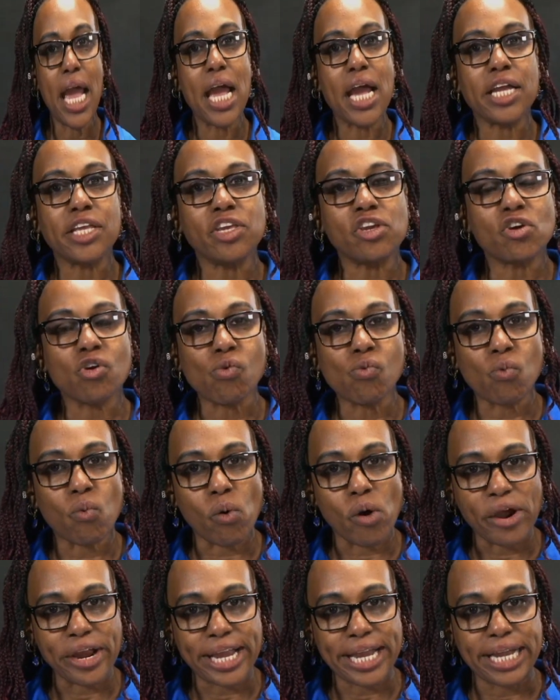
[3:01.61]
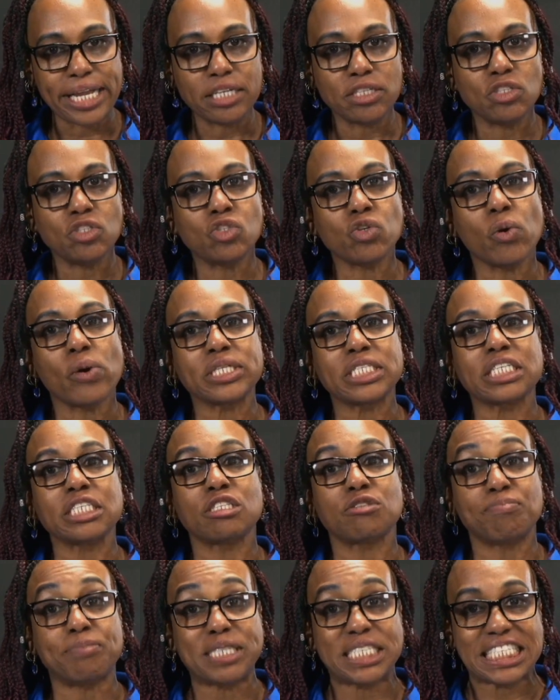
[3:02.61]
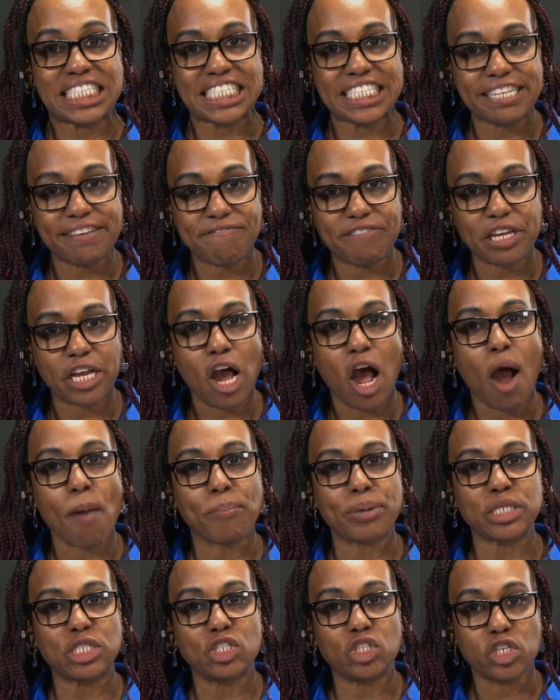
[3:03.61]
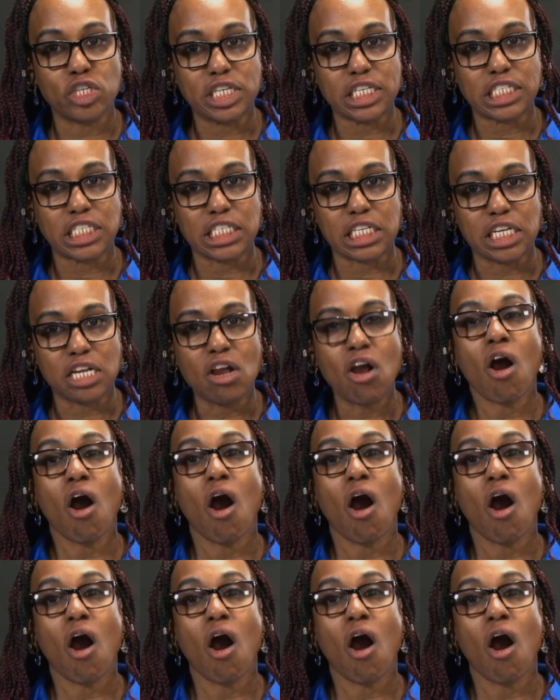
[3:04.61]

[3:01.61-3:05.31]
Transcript: and you're working towards a specific opportunity